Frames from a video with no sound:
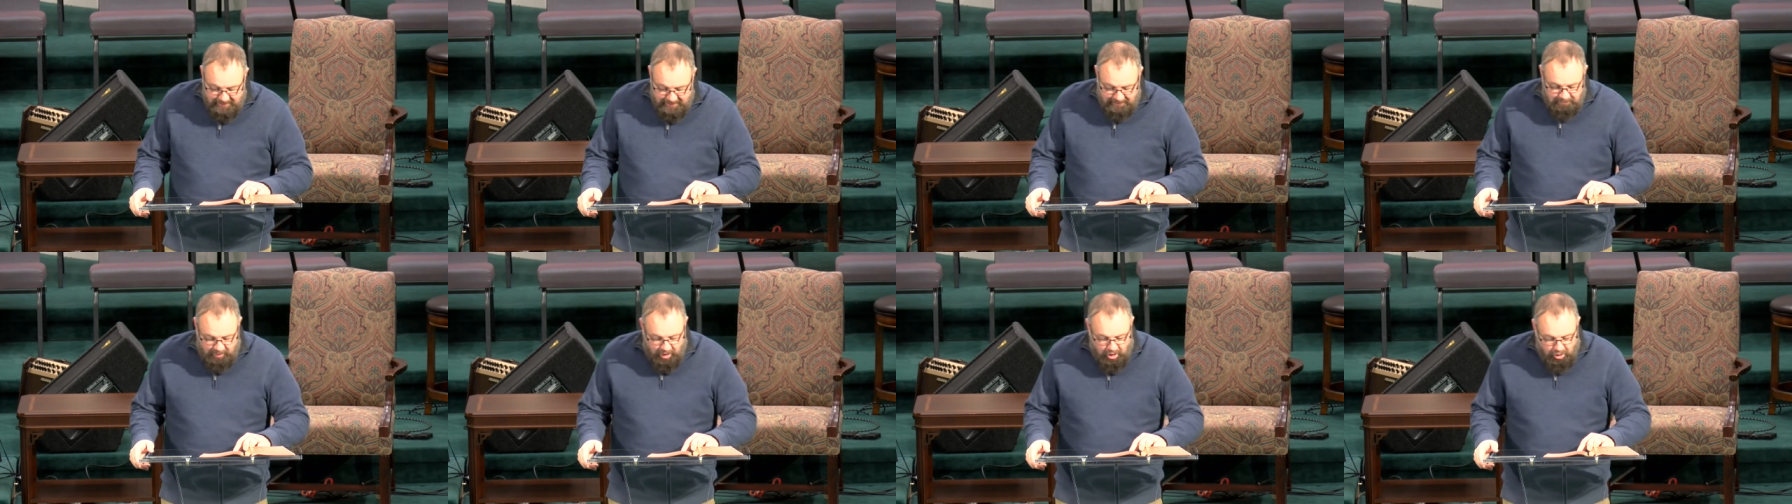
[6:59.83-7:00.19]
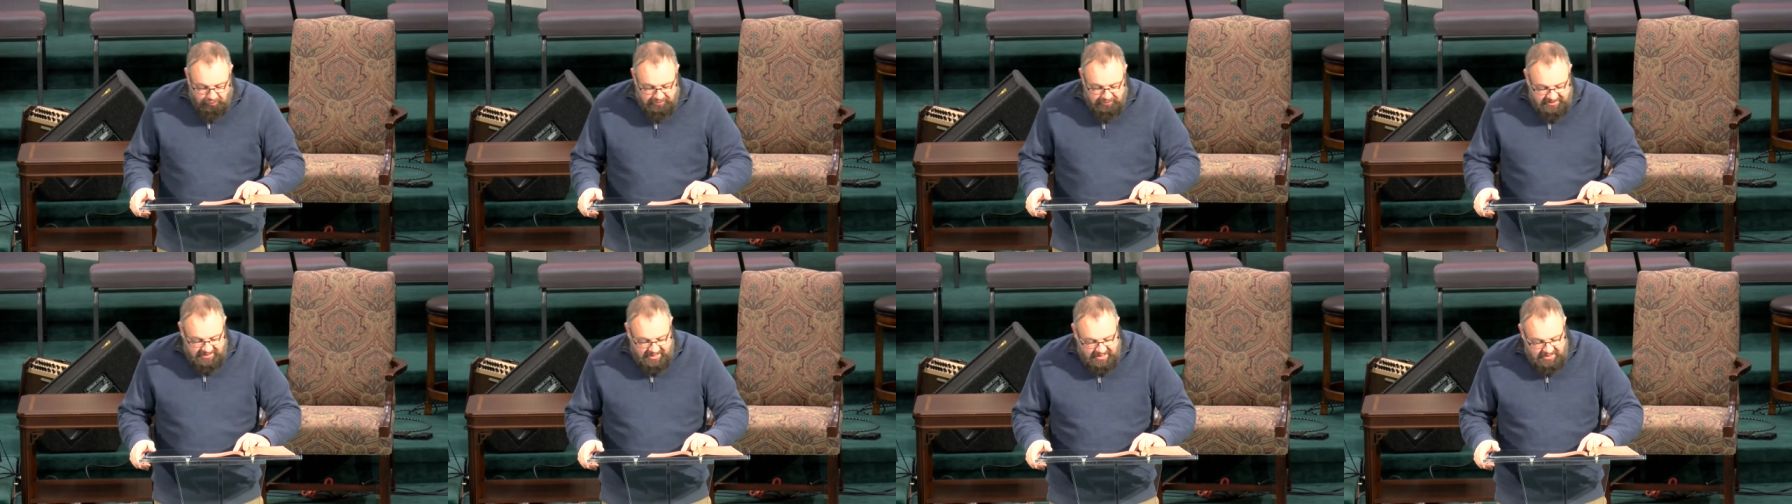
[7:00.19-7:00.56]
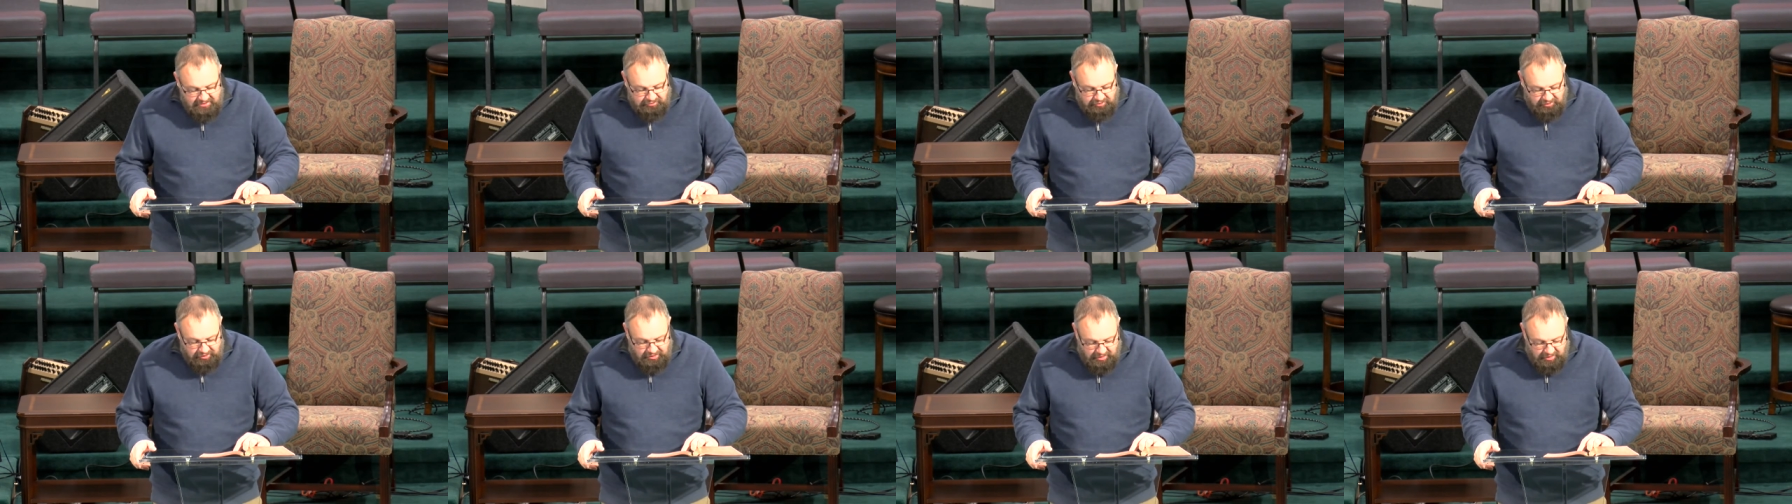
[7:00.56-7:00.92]
Behold, the
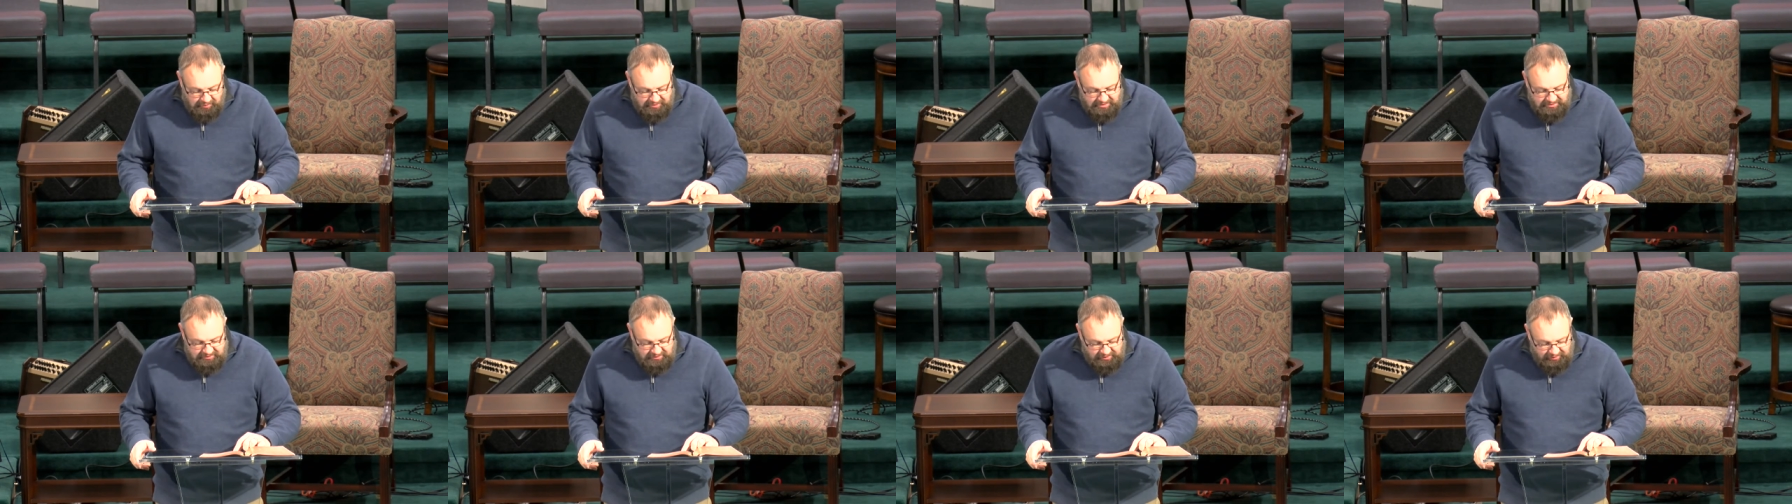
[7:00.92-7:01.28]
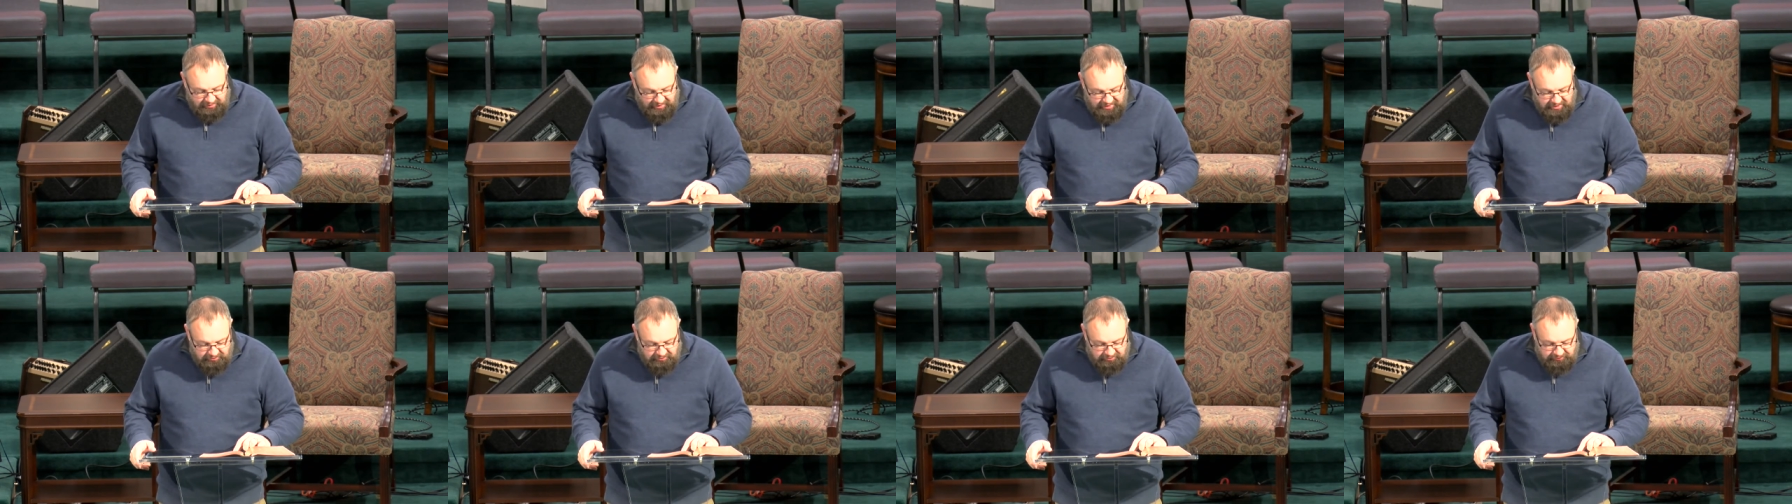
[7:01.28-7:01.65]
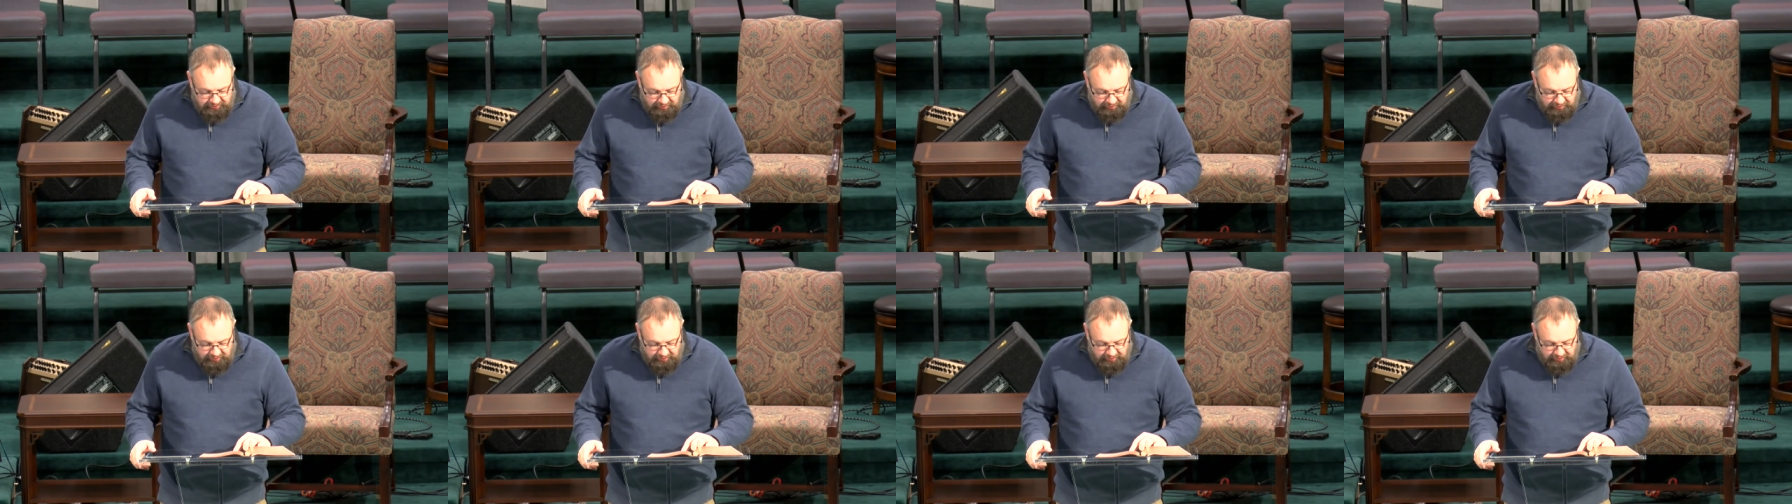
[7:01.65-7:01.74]
days are coming, declares the